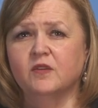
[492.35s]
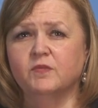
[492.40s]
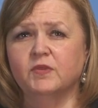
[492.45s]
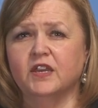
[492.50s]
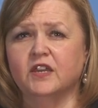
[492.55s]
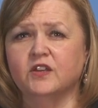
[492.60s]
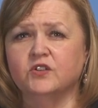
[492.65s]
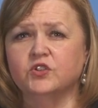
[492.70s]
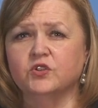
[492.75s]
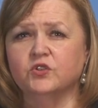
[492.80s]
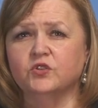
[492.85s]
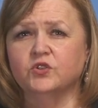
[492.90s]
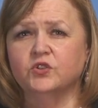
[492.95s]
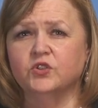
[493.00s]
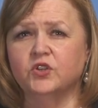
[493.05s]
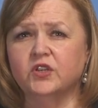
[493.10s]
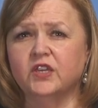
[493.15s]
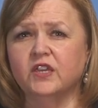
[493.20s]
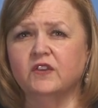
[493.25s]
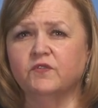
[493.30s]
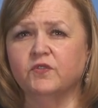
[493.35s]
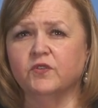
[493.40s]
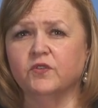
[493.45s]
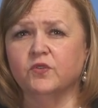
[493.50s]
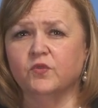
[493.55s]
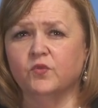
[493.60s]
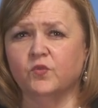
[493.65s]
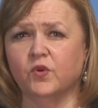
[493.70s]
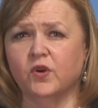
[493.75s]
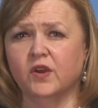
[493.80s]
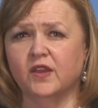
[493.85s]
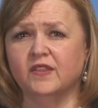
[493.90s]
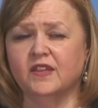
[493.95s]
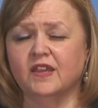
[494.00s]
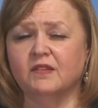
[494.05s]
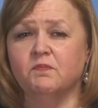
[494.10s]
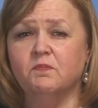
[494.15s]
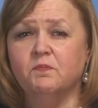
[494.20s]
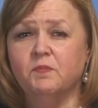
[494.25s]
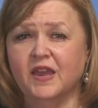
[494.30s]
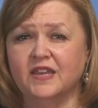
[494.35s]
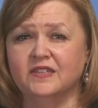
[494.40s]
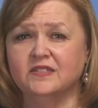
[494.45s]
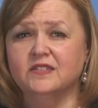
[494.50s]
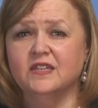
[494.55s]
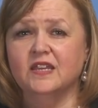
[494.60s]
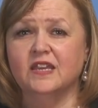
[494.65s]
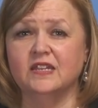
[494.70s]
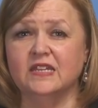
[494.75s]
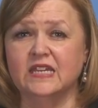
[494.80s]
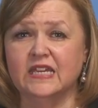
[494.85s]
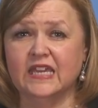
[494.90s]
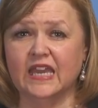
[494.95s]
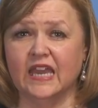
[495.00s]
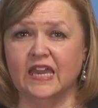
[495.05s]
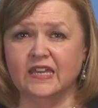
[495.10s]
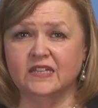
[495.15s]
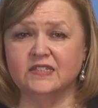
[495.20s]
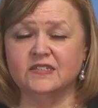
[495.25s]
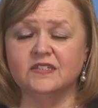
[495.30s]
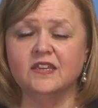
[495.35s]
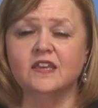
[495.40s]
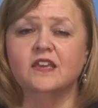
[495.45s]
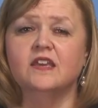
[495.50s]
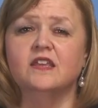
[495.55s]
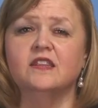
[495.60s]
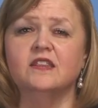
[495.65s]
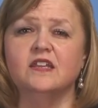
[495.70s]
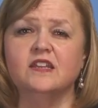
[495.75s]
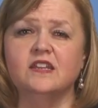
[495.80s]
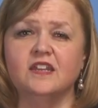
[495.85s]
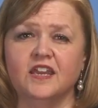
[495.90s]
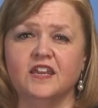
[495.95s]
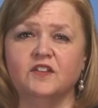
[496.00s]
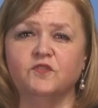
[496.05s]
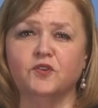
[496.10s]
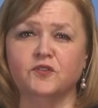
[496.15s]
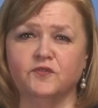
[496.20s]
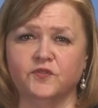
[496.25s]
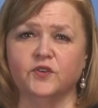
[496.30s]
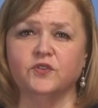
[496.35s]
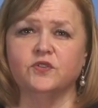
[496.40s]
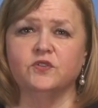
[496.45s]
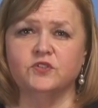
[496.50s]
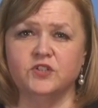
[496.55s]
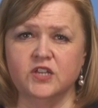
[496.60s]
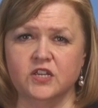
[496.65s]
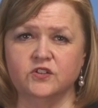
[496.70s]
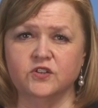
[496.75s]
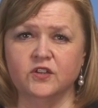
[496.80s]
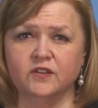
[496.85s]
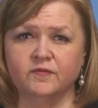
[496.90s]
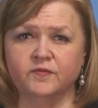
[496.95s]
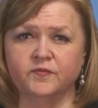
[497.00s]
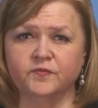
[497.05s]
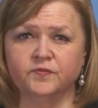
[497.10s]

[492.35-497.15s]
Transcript: because you're looking for the one that best indicates the need for further teaching.